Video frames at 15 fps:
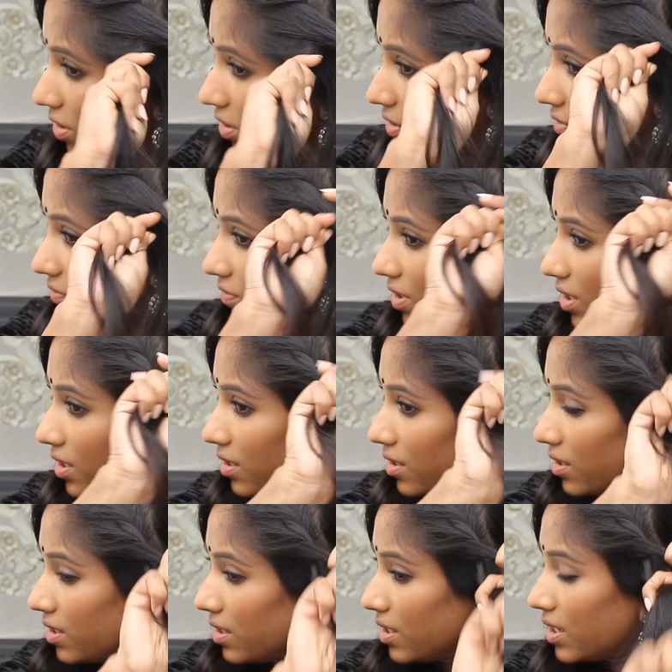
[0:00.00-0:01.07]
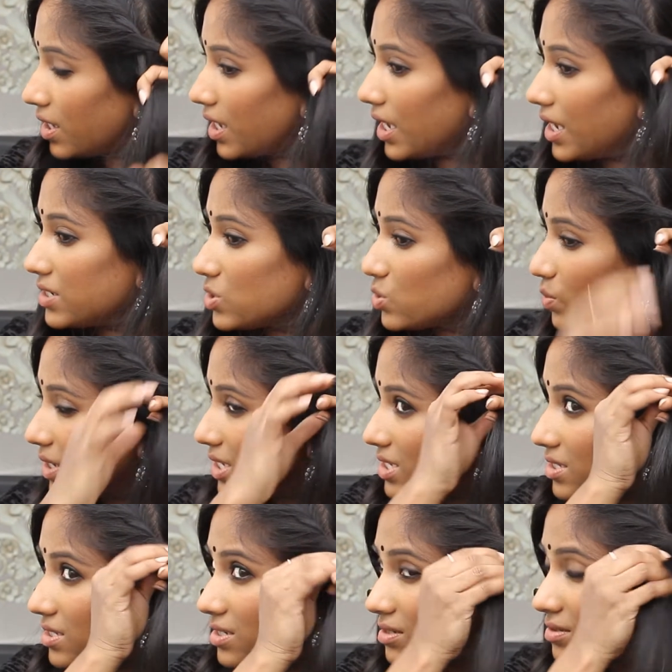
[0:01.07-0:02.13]
over, and
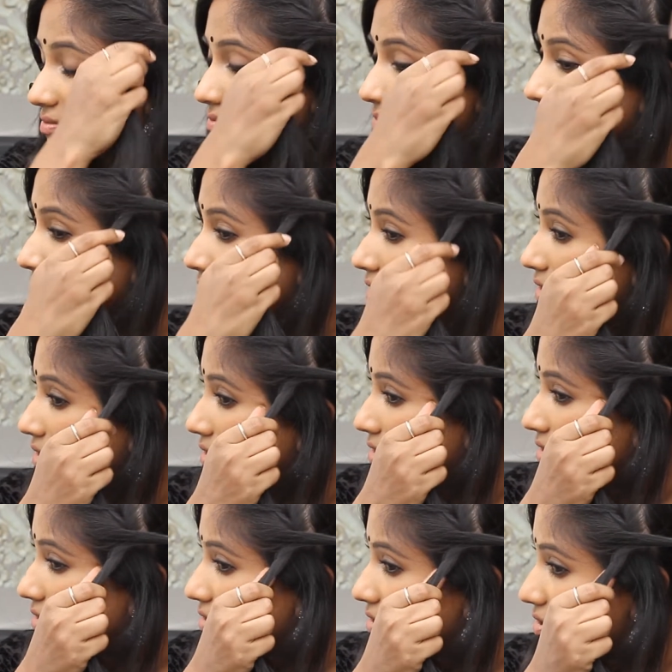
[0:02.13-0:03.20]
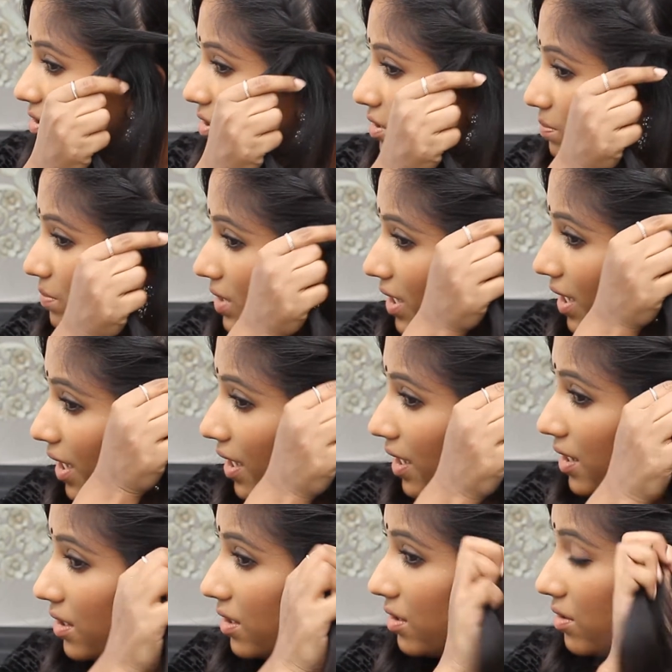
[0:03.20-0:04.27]
twist. Scoop
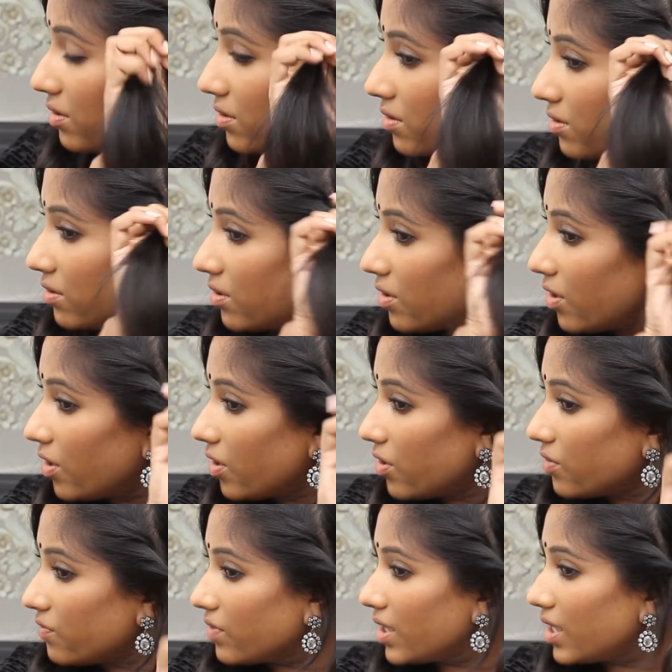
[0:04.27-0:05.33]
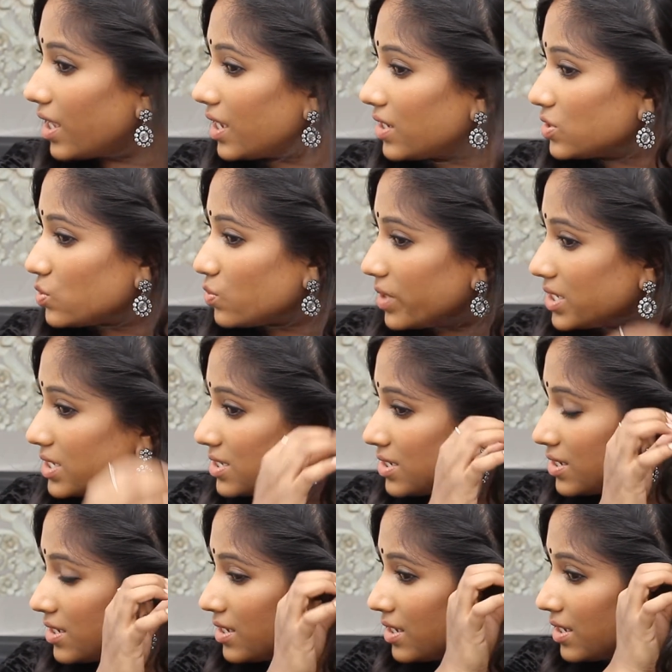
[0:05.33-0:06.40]
again, over and twist.
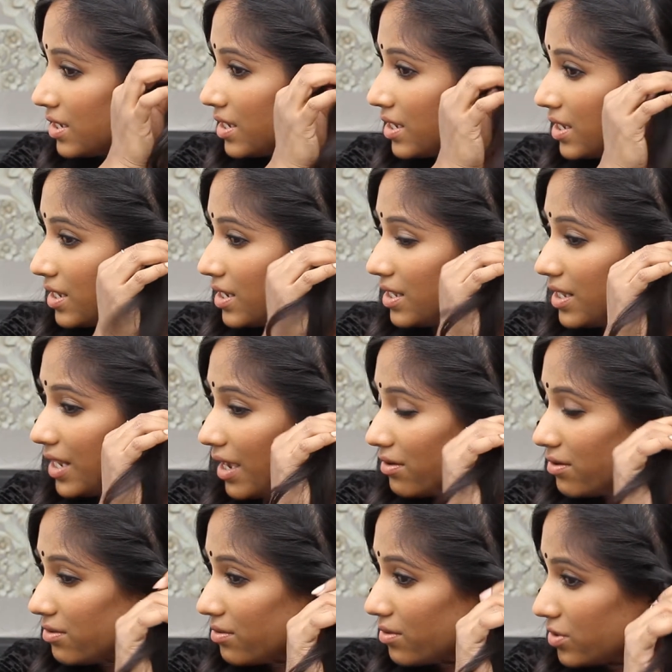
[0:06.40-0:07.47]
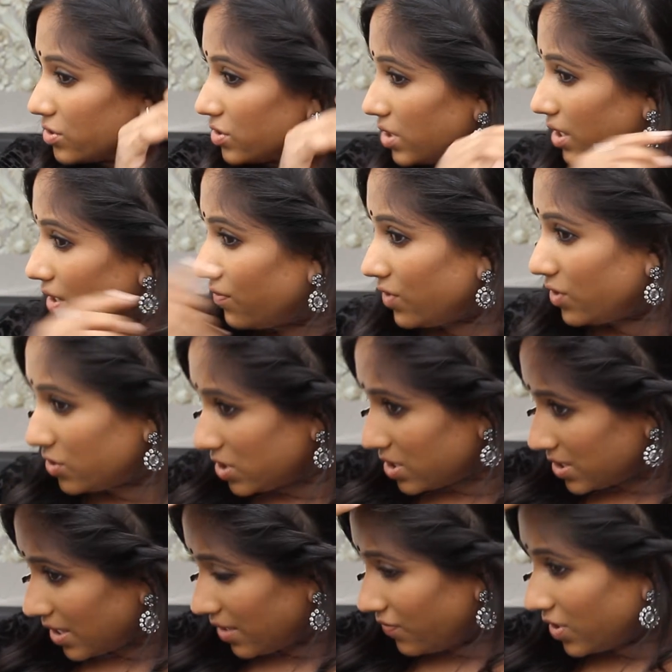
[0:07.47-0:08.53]
Now, if
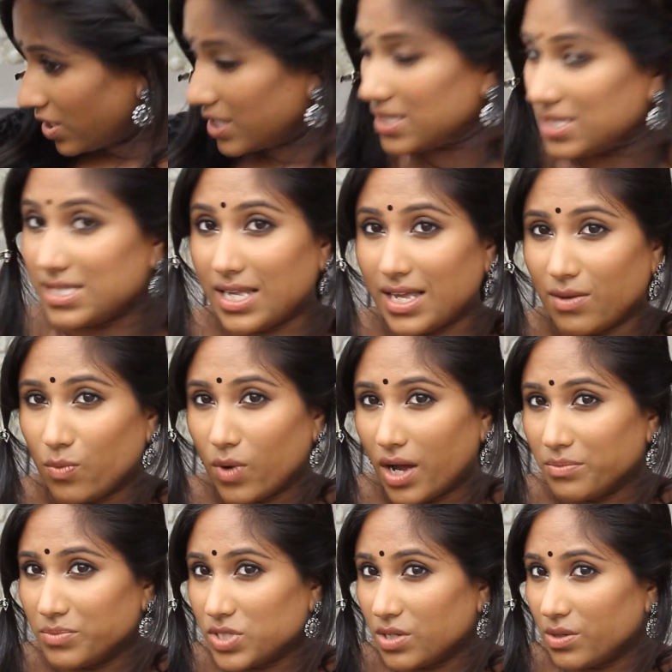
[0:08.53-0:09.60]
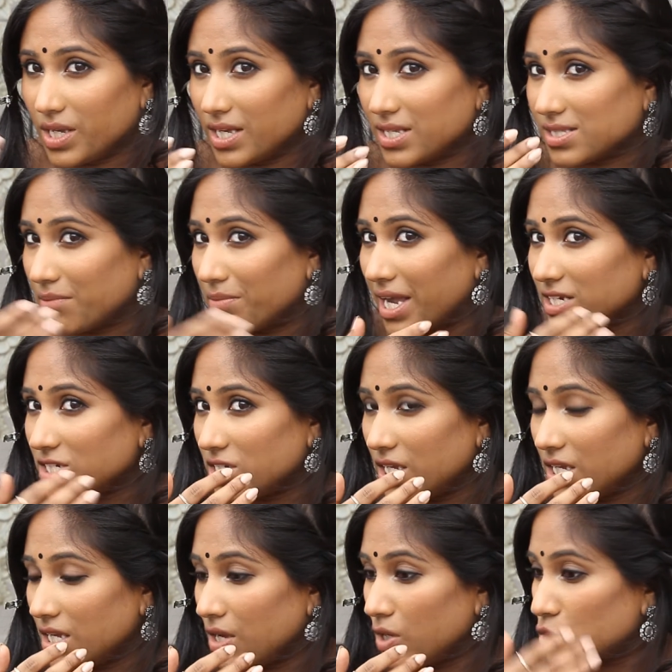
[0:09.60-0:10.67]
you can see, what I'm doing is I'm
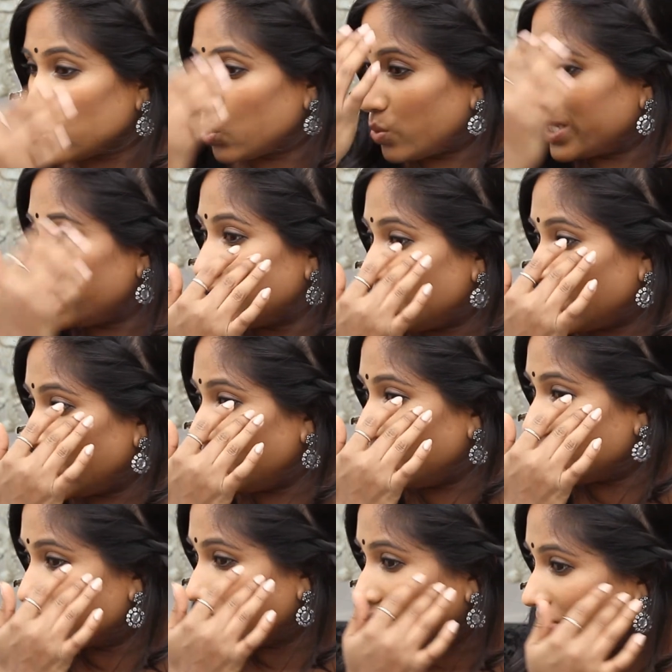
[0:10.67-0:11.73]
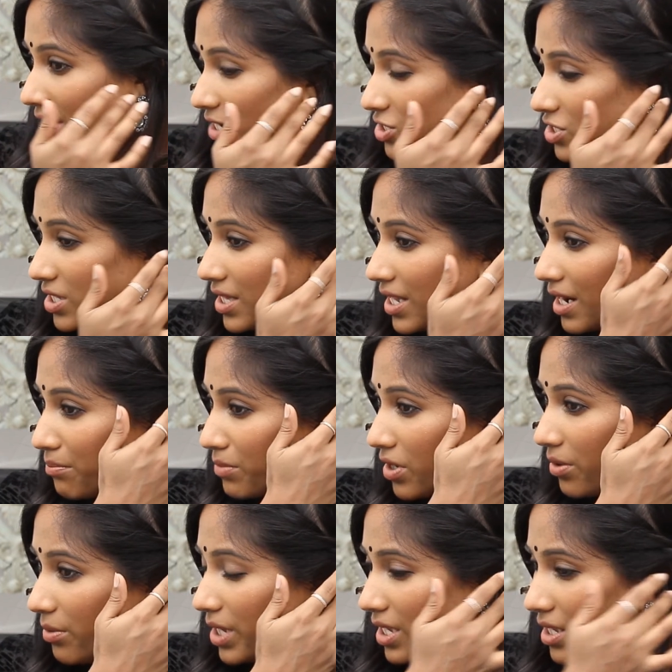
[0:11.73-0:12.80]
actually twisting in the direction that I'm
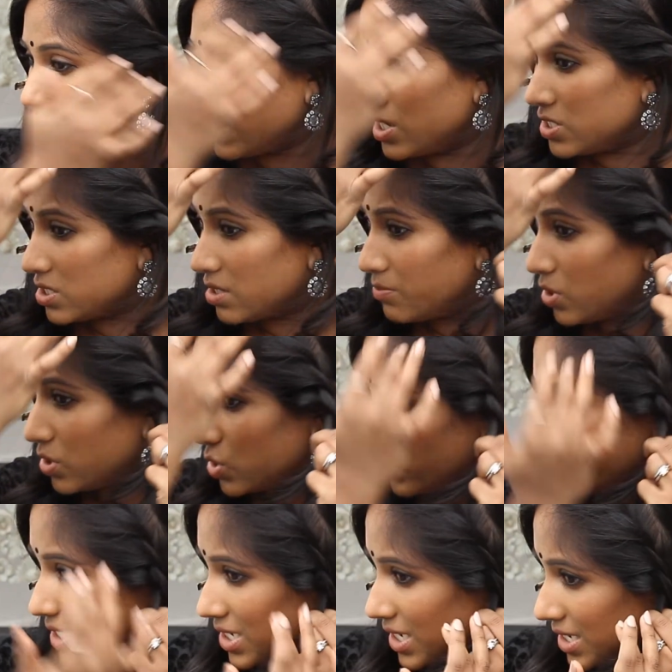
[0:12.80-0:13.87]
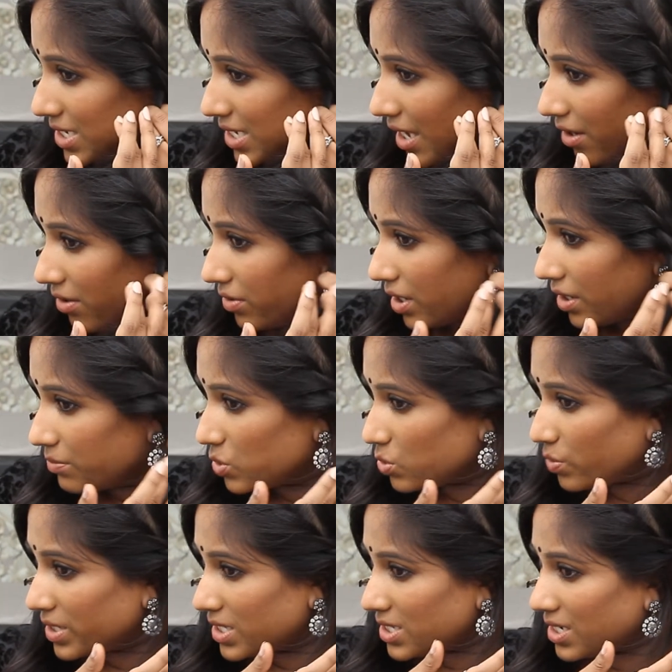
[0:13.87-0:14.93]
going. So I'm not twisting down, I'm
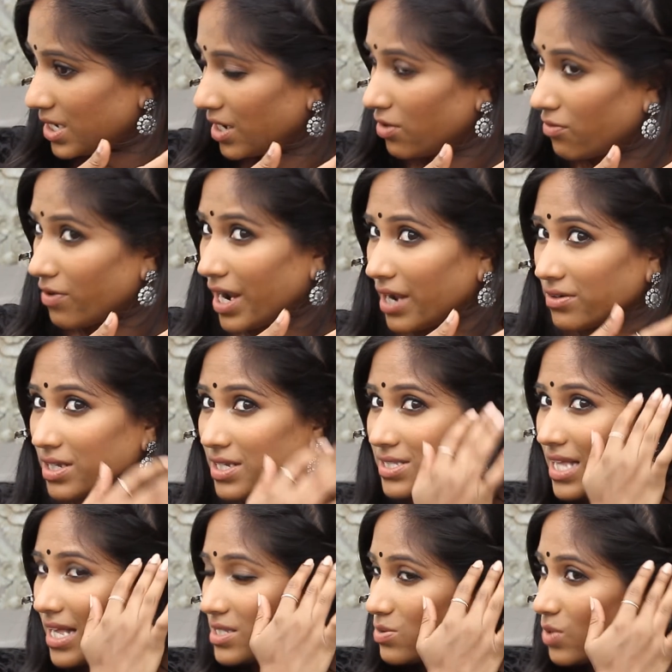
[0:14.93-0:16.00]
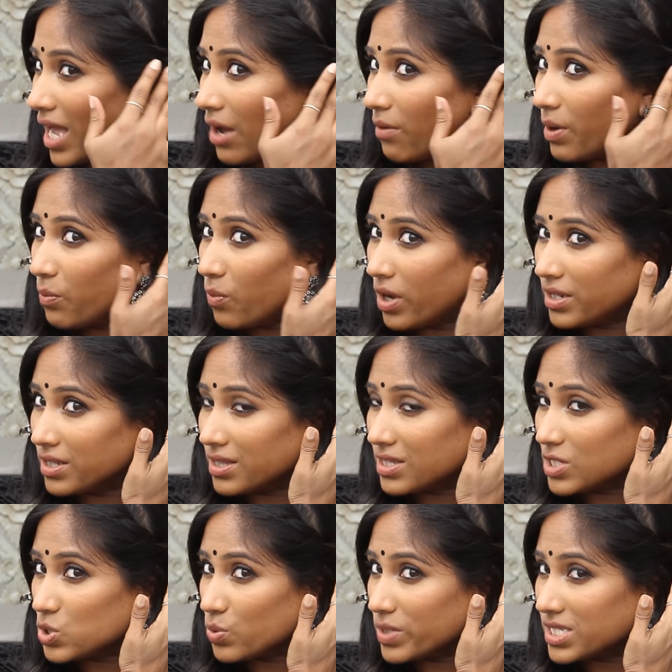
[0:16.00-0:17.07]
twisting around because that's how I want
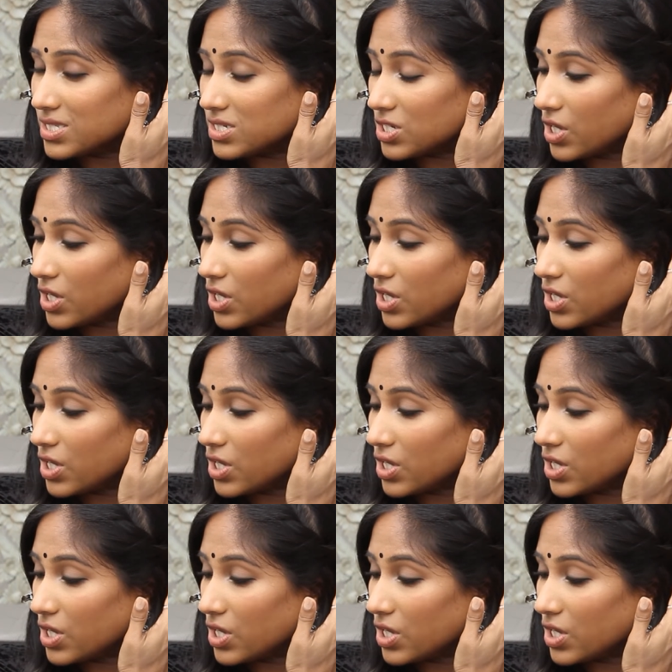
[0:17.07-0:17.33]
the twist